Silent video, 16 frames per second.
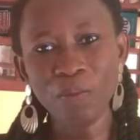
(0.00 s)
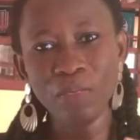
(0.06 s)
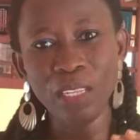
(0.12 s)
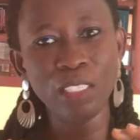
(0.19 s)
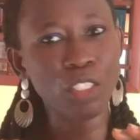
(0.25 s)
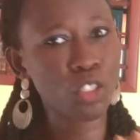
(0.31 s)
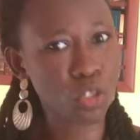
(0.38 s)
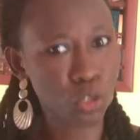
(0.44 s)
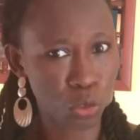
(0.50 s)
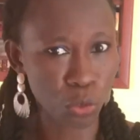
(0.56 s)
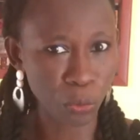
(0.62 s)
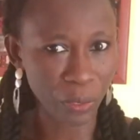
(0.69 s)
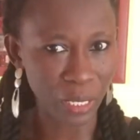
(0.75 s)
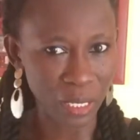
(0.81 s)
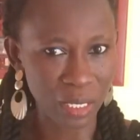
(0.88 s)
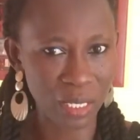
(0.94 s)
the
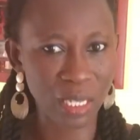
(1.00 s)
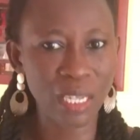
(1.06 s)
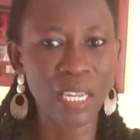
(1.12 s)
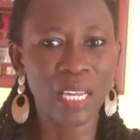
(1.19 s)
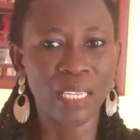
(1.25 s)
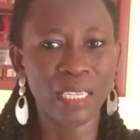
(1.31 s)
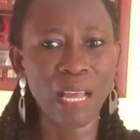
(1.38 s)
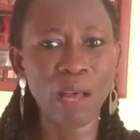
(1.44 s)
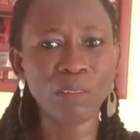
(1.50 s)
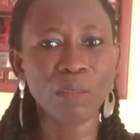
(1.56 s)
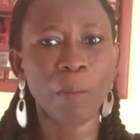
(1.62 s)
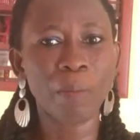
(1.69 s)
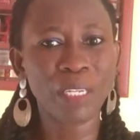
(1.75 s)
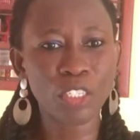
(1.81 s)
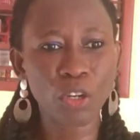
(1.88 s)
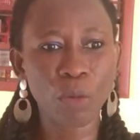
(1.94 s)
tutorials. Now, the
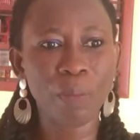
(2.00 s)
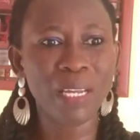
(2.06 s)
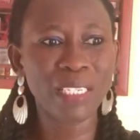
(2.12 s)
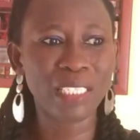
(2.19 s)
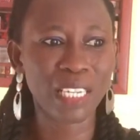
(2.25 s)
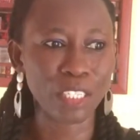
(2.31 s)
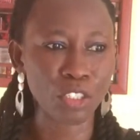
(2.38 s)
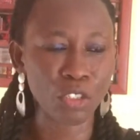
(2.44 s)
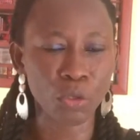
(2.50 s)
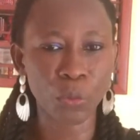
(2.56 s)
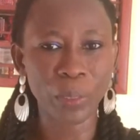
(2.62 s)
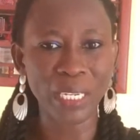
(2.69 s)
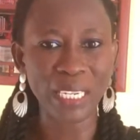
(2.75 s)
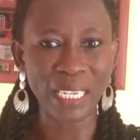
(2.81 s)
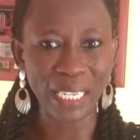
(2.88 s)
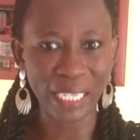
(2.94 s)
measurement that you
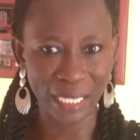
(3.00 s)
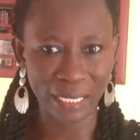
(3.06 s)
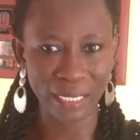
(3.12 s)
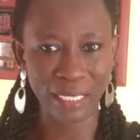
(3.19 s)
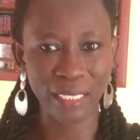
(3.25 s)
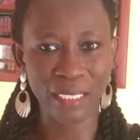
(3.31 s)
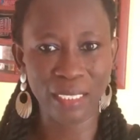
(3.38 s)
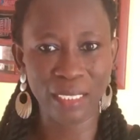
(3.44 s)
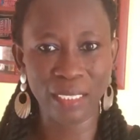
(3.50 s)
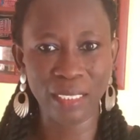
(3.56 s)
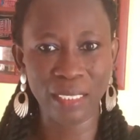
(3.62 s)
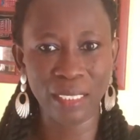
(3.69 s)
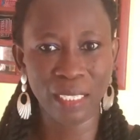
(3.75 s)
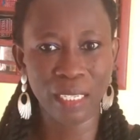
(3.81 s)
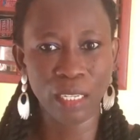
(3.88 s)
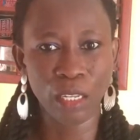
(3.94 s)
will need
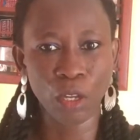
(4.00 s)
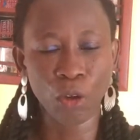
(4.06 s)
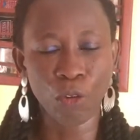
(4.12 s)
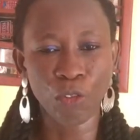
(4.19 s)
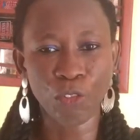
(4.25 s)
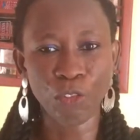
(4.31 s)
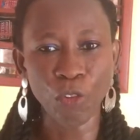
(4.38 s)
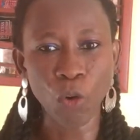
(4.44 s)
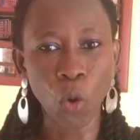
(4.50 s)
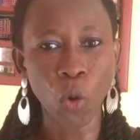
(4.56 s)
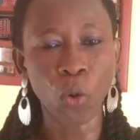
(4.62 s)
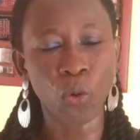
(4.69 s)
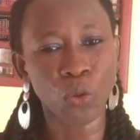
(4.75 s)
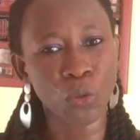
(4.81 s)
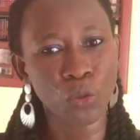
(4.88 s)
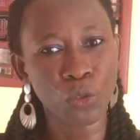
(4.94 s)
for
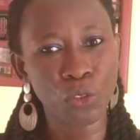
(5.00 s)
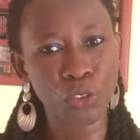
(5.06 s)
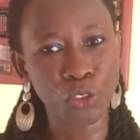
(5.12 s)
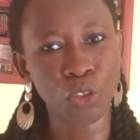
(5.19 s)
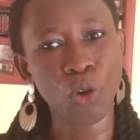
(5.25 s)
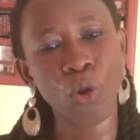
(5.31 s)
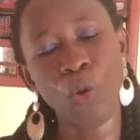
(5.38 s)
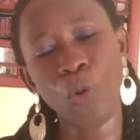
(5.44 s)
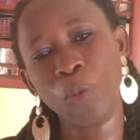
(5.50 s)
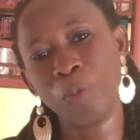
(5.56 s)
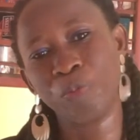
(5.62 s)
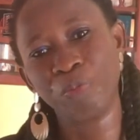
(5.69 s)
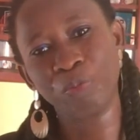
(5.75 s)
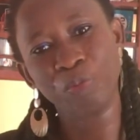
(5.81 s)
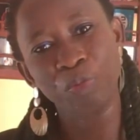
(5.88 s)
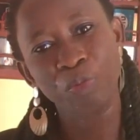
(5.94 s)
your
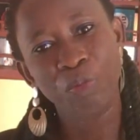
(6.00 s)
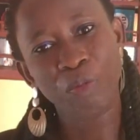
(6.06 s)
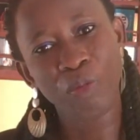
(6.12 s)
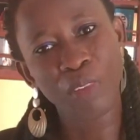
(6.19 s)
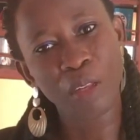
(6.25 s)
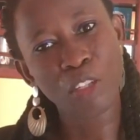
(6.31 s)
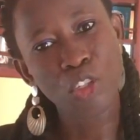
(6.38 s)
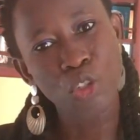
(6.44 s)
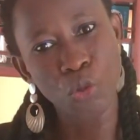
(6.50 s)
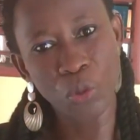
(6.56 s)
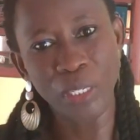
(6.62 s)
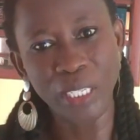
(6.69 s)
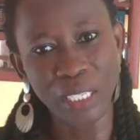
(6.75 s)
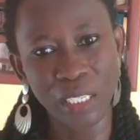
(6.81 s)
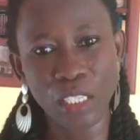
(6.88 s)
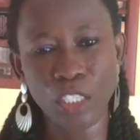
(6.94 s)

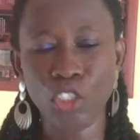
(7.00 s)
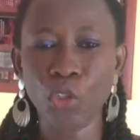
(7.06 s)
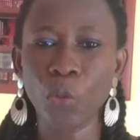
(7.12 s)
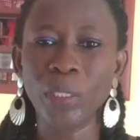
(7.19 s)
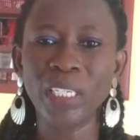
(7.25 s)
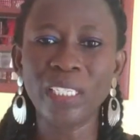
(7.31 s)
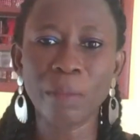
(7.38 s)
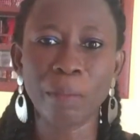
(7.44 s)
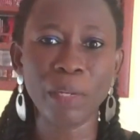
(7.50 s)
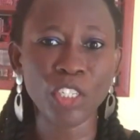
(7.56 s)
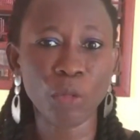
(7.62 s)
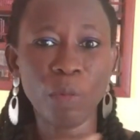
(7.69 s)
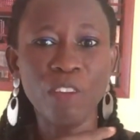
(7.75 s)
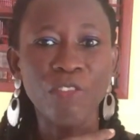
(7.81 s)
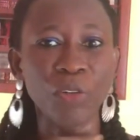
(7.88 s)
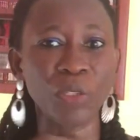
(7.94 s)
tunic, you will need the
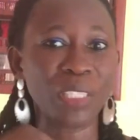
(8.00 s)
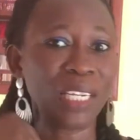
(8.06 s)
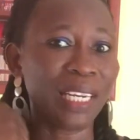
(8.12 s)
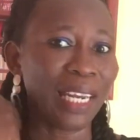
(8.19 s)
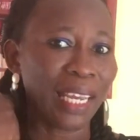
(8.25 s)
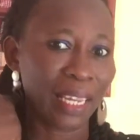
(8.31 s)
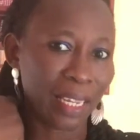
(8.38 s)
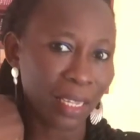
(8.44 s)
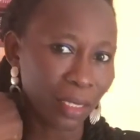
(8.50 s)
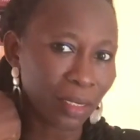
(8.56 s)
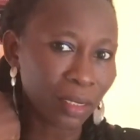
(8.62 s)
measurement for the neck,